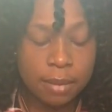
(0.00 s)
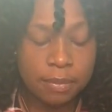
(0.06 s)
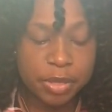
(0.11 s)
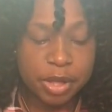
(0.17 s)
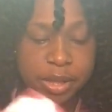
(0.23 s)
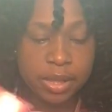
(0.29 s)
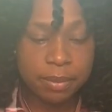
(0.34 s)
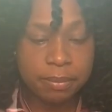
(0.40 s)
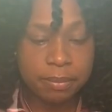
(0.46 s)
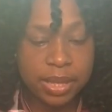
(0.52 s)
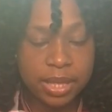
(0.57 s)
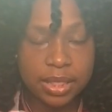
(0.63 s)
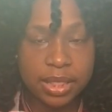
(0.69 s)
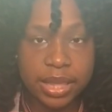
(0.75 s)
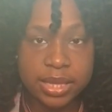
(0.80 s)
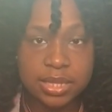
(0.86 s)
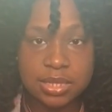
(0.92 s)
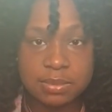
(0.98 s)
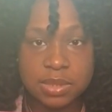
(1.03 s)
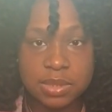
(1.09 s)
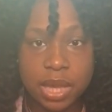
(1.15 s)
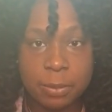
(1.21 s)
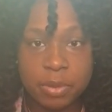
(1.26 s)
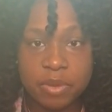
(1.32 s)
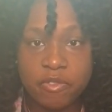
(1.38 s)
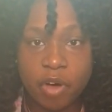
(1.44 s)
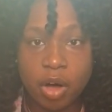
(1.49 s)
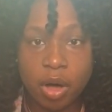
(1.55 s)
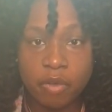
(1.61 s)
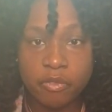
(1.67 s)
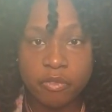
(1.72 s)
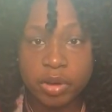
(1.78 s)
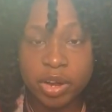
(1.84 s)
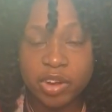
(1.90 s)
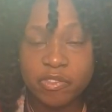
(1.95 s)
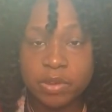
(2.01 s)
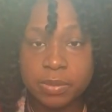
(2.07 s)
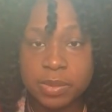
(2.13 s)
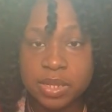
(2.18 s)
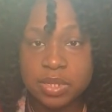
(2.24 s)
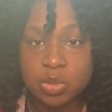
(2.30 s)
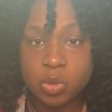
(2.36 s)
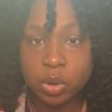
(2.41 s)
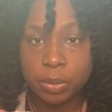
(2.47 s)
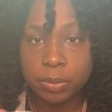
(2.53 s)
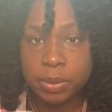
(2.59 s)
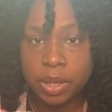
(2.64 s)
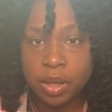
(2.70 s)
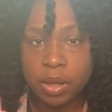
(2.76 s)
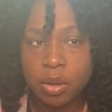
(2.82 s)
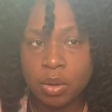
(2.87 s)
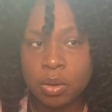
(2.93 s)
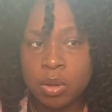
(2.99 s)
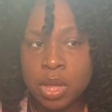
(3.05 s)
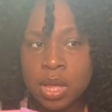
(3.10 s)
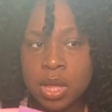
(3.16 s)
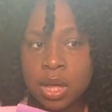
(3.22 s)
There could be like some type of offer from a Scorpio,